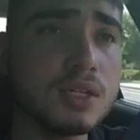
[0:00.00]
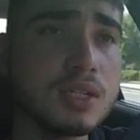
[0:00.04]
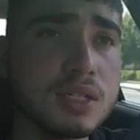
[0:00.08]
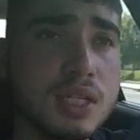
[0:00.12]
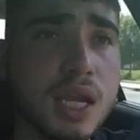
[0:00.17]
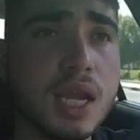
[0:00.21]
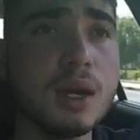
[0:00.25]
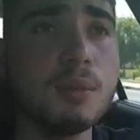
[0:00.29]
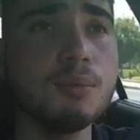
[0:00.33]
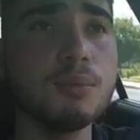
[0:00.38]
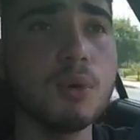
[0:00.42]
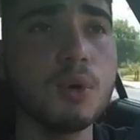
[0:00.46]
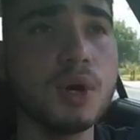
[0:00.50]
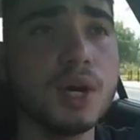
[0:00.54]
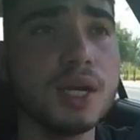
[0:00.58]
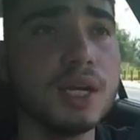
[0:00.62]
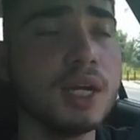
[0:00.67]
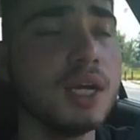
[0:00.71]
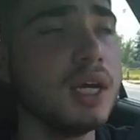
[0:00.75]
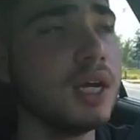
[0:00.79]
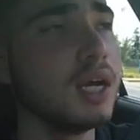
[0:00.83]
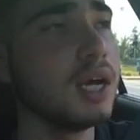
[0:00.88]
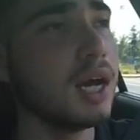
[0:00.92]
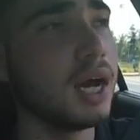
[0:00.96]

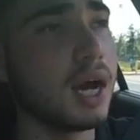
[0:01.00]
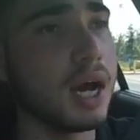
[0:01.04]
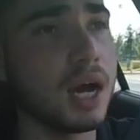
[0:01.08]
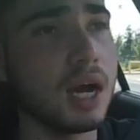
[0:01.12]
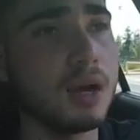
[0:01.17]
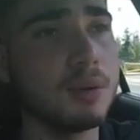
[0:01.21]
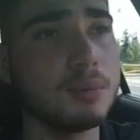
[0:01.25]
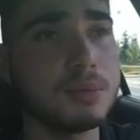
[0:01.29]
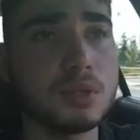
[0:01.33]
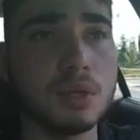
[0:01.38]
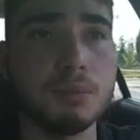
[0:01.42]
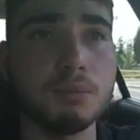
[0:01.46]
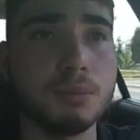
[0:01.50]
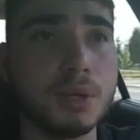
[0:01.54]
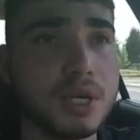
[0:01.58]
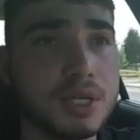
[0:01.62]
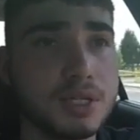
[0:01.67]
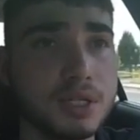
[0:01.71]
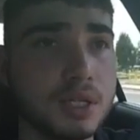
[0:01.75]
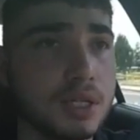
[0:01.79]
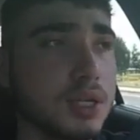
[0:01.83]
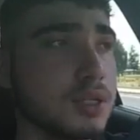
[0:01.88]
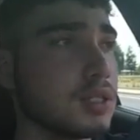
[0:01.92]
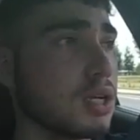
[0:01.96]
standpoint. I am
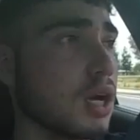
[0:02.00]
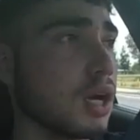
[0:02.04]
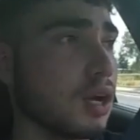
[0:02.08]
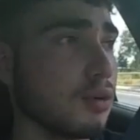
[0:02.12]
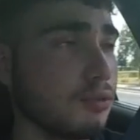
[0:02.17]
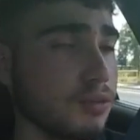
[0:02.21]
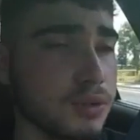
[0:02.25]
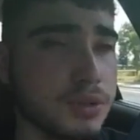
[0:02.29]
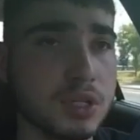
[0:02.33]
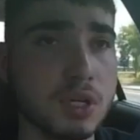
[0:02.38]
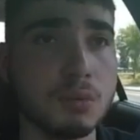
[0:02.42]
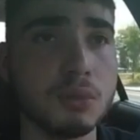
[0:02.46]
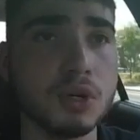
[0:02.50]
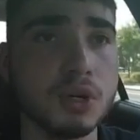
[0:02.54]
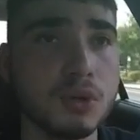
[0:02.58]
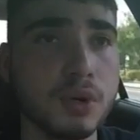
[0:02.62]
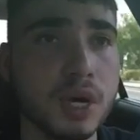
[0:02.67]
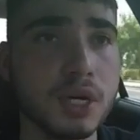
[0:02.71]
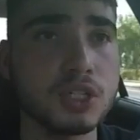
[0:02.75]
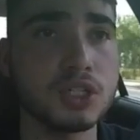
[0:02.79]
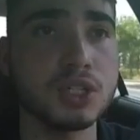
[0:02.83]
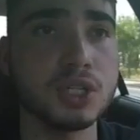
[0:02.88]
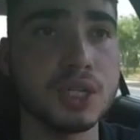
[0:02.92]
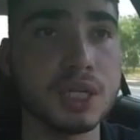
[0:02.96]
basically talking for somebody
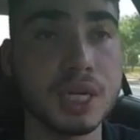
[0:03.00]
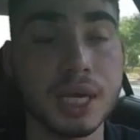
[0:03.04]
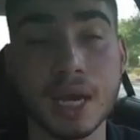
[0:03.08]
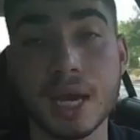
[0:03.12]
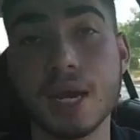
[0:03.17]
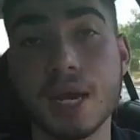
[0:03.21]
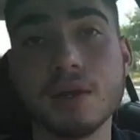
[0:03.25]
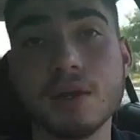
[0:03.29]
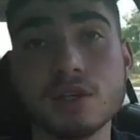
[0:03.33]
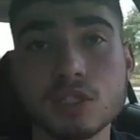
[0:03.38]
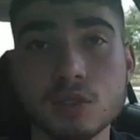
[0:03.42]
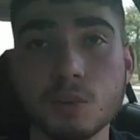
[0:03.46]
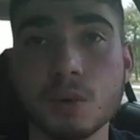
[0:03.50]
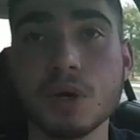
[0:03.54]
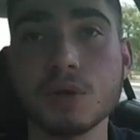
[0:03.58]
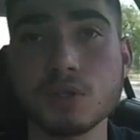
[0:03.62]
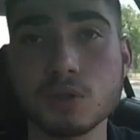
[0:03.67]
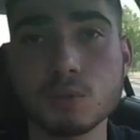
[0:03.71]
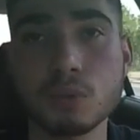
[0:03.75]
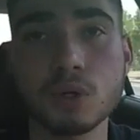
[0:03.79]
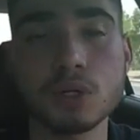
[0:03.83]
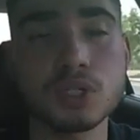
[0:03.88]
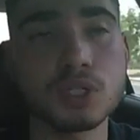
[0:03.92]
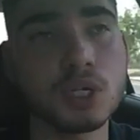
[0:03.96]
who actually cares
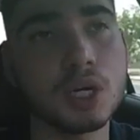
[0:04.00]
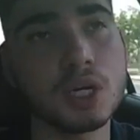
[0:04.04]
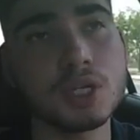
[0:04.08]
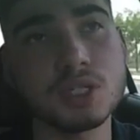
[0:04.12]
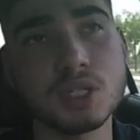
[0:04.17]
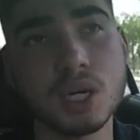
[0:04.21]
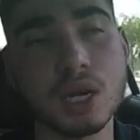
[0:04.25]
about sports cars.